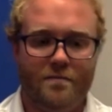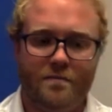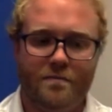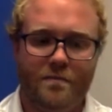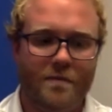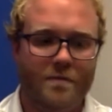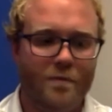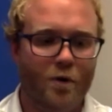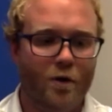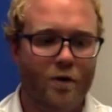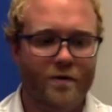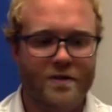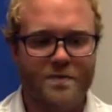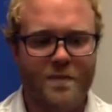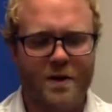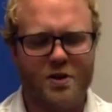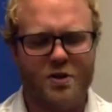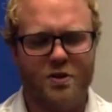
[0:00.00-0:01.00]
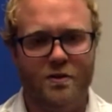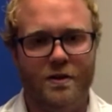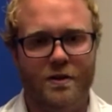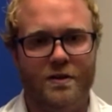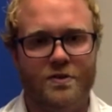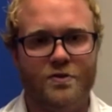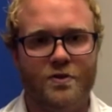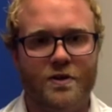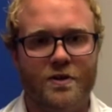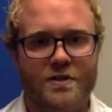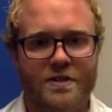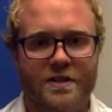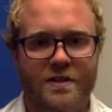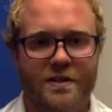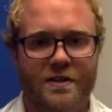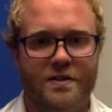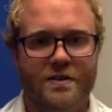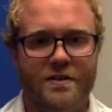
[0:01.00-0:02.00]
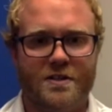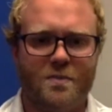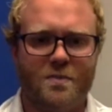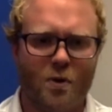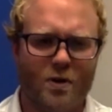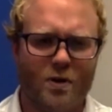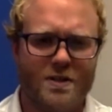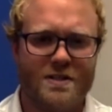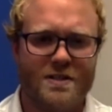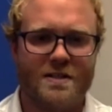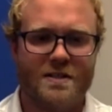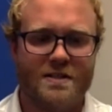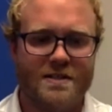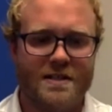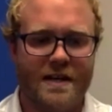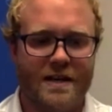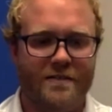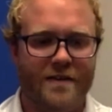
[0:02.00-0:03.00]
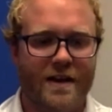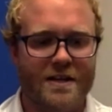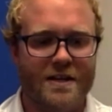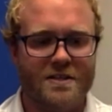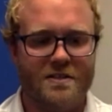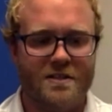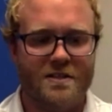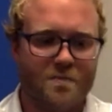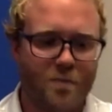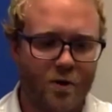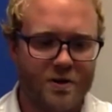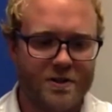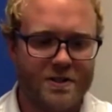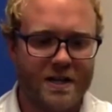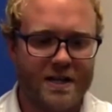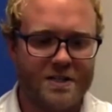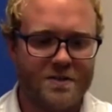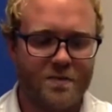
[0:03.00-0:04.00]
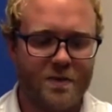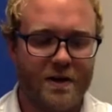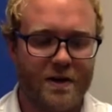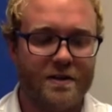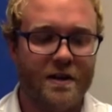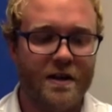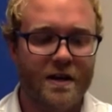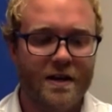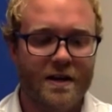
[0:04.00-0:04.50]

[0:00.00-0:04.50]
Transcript: more of a special interest in the sports side of the sports aspect,